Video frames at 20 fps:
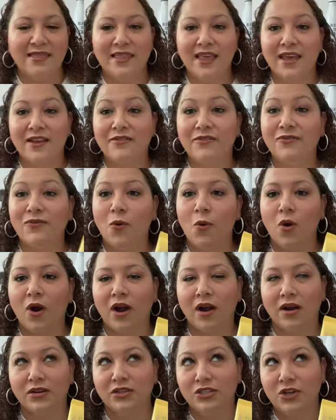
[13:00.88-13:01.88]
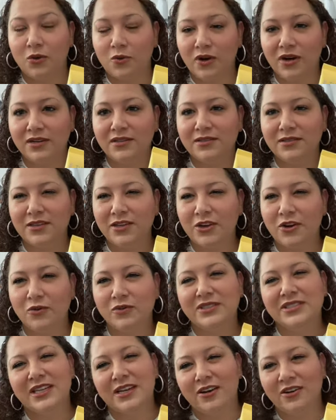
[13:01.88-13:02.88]
then for towards, you know,
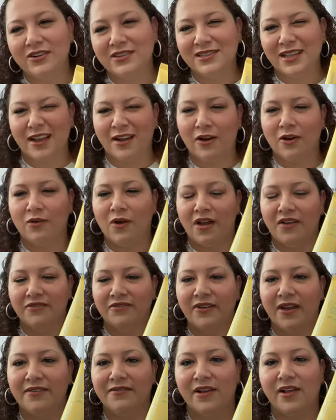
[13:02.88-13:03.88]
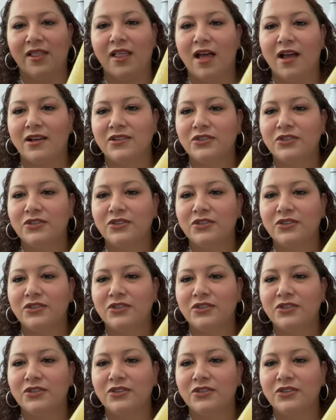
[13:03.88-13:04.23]
dinner is like around 5 o'clock.